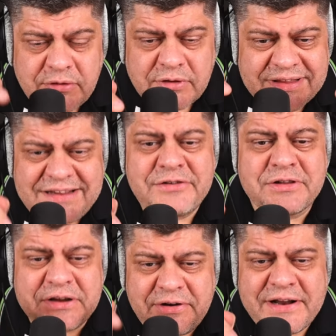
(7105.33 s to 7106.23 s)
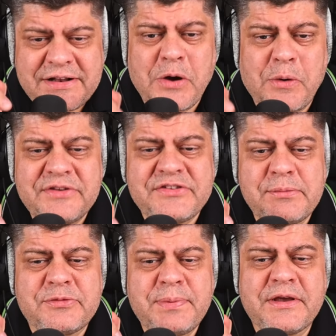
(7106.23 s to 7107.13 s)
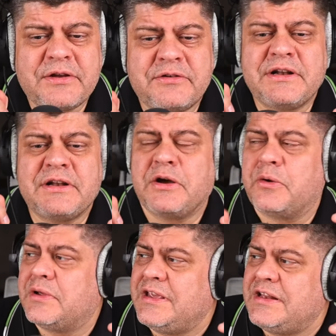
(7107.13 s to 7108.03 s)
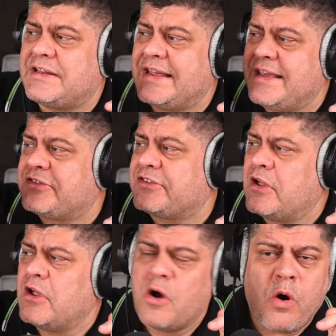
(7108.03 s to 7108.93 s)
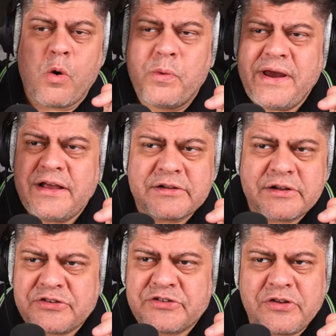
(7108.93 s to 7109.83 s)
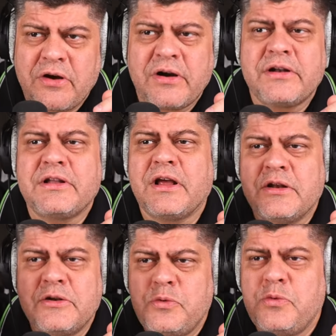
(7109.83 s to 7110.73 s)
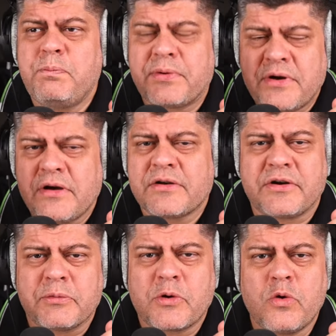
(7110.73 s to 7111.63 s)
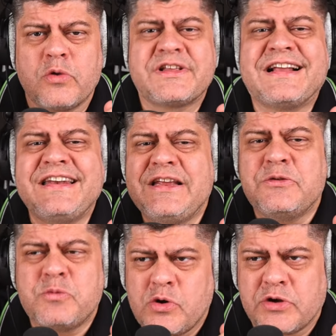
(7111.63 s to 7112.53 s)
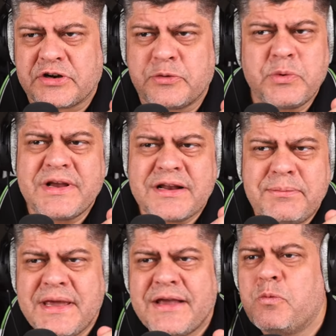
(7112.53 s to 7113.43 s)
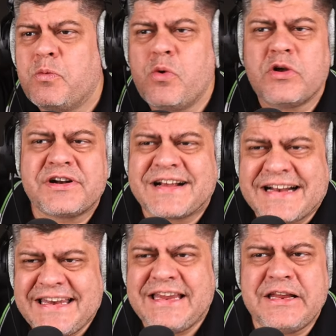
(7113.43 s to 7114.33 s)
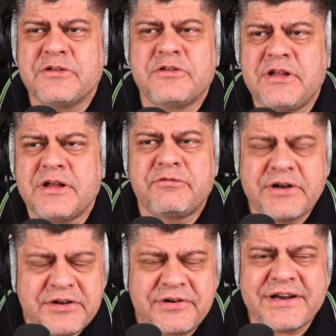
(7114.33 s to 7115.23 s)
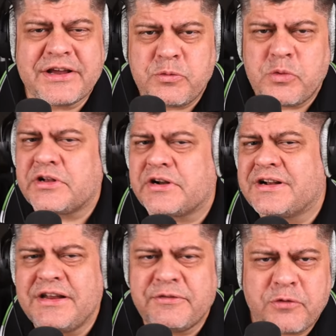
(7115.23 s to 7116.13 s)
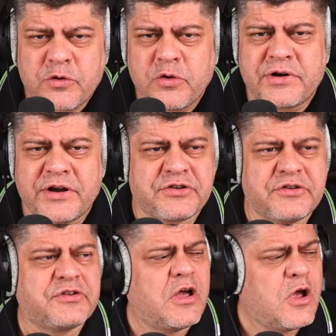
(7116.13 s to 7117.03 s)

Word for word: Literally, right now, as I'm speaking right now, he takes oh, we're gonna start a new program called Clean Water. We're gonna make water clean, the drinking water clean for all Russians.